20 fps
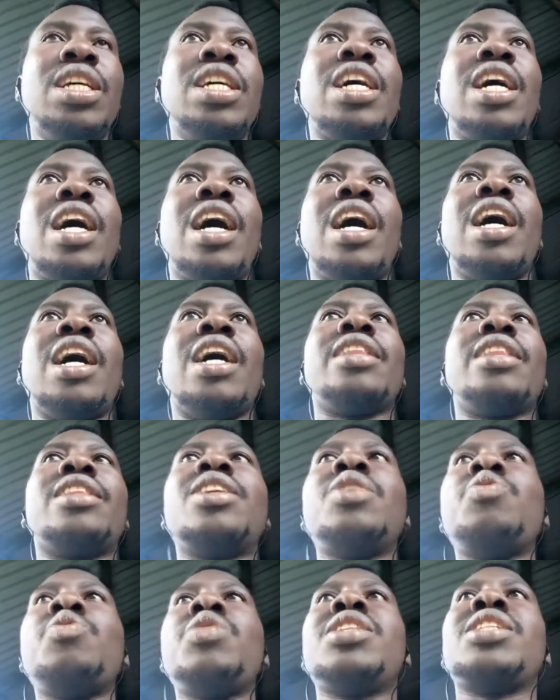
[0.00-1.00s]

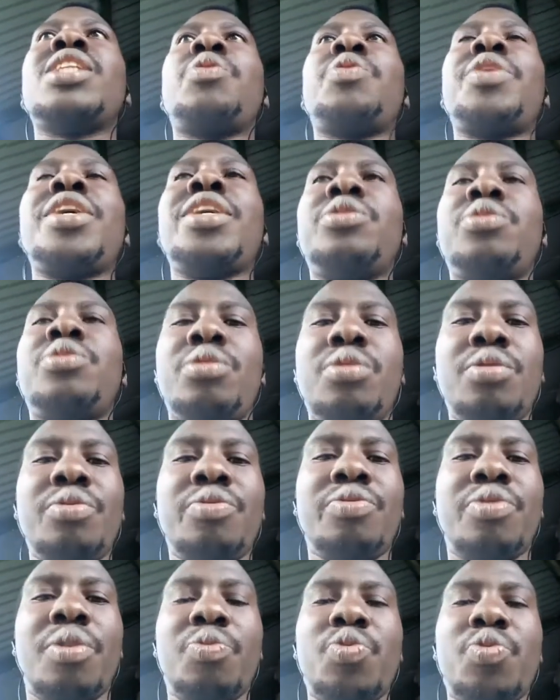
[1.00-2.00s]
wins away
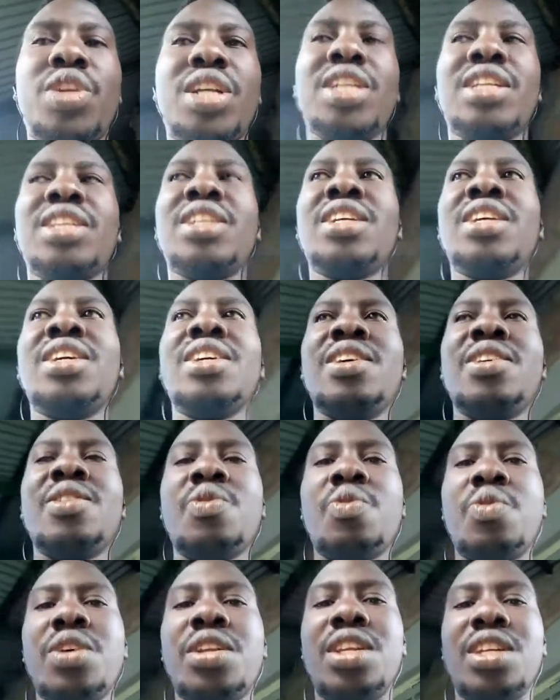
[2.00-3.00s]
from winning
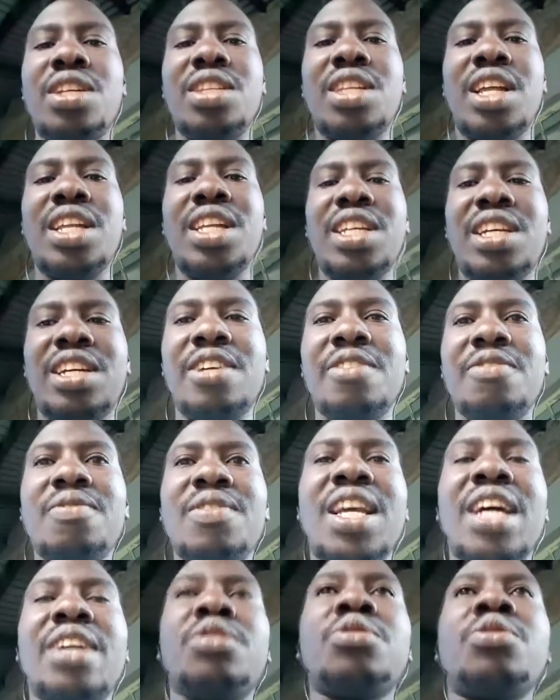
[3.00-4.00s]
the league.
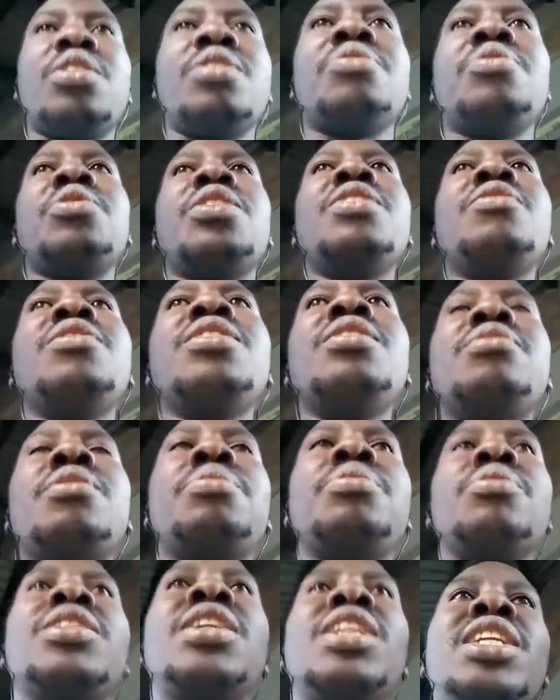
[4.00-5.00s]
And so if you give
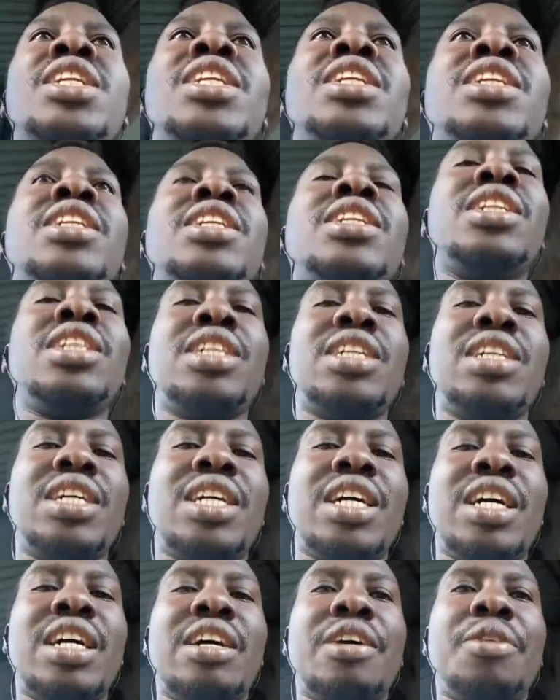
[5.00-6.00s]
Liverpool the league
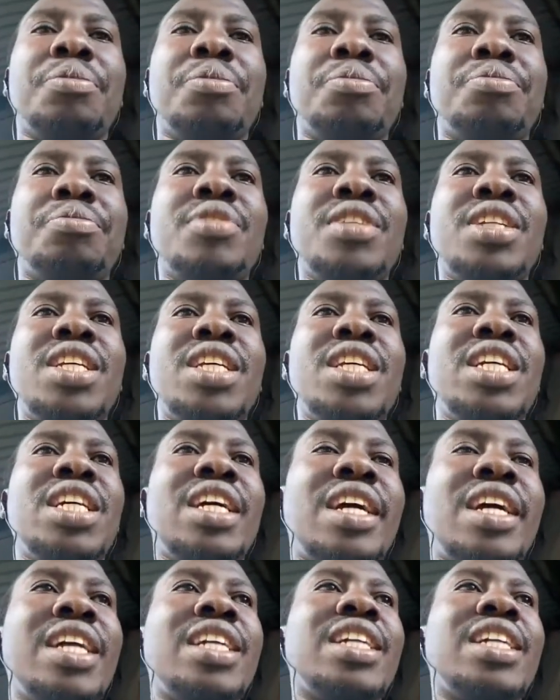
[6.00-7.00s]
right